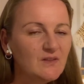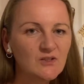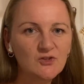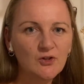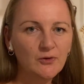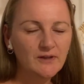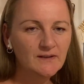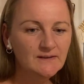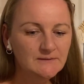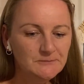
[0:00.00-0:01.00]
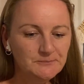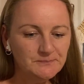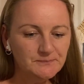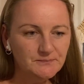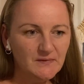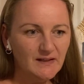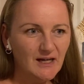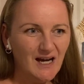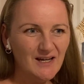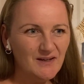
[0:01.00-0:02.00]
Sorry. Yeah,
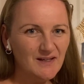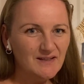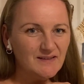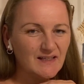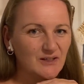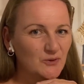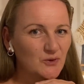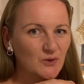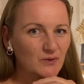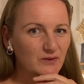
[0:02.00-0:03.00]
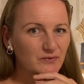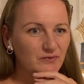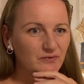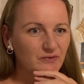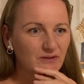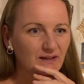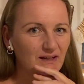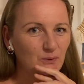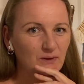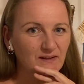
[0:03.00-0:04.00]
I don't know if I
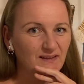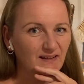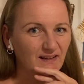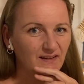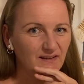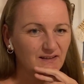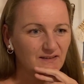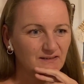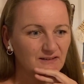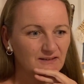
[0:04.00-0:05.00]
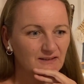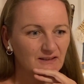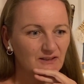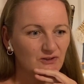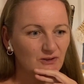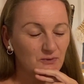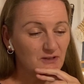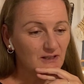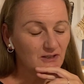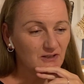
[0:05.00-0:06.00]
will dare that. So I'm
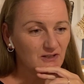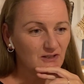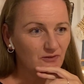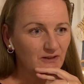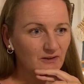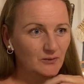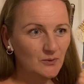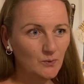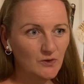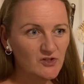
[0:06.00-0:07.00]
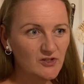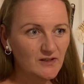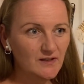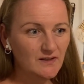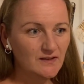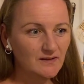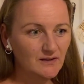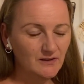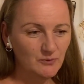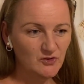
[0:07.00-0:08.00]
still considering washing it
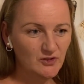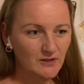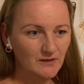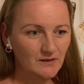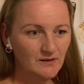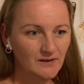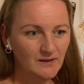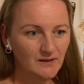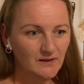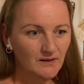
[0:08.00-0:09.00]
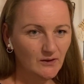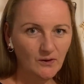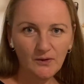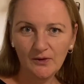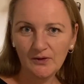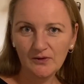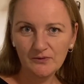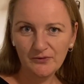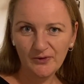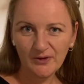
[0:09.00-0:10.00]
in the machine or
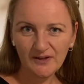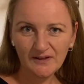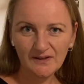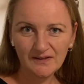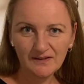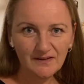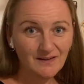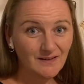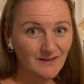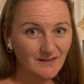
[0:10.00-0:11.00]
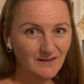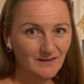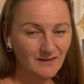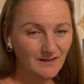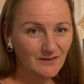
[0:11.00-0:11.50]
frogging it and knitting it